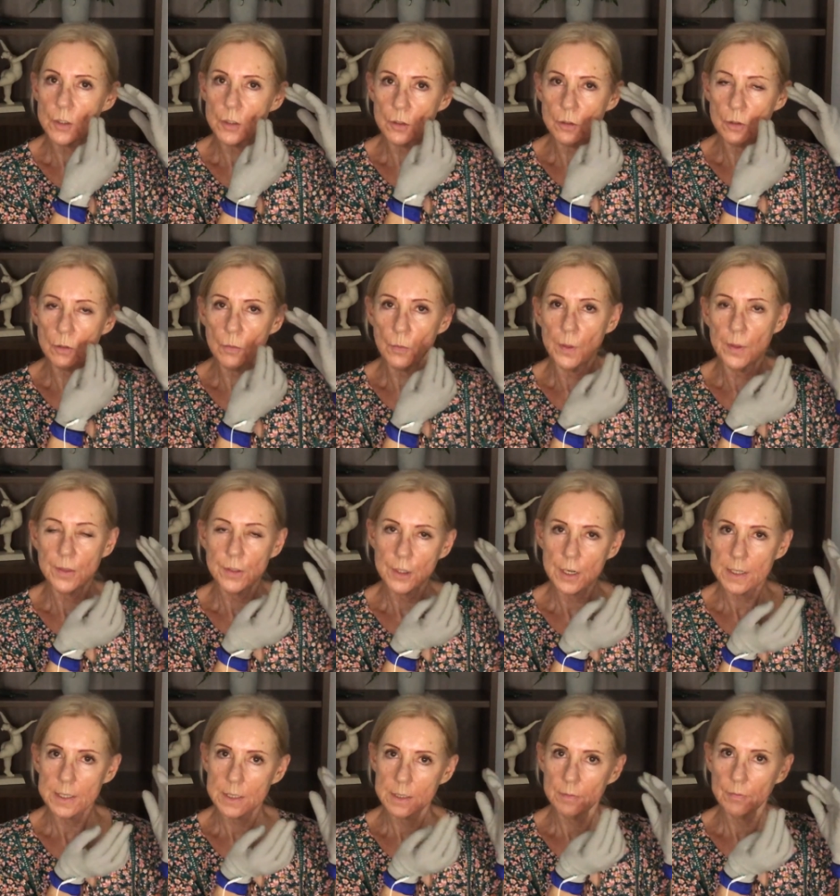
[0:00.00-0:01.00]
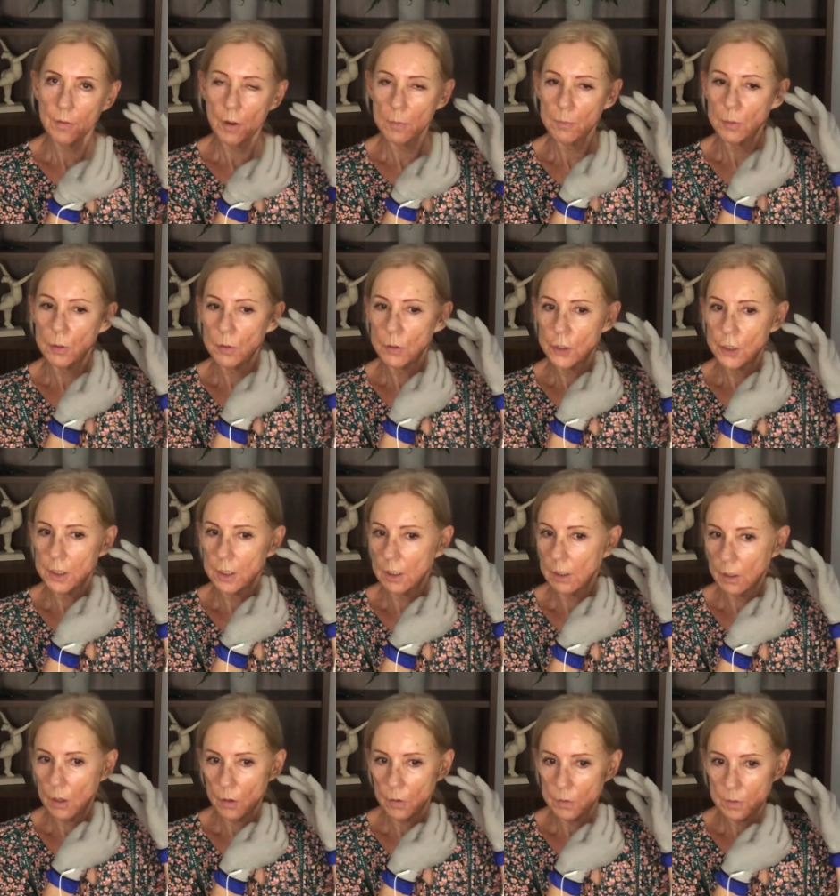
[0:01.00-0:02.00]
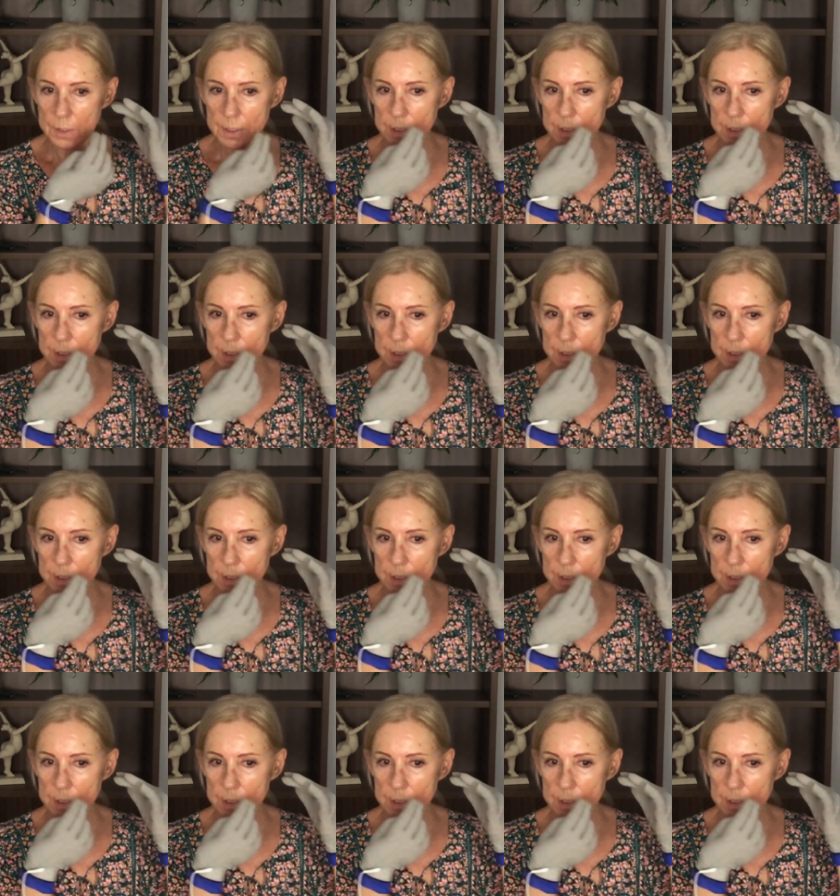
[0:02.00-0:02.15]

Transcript: do with just the Feipushi alone.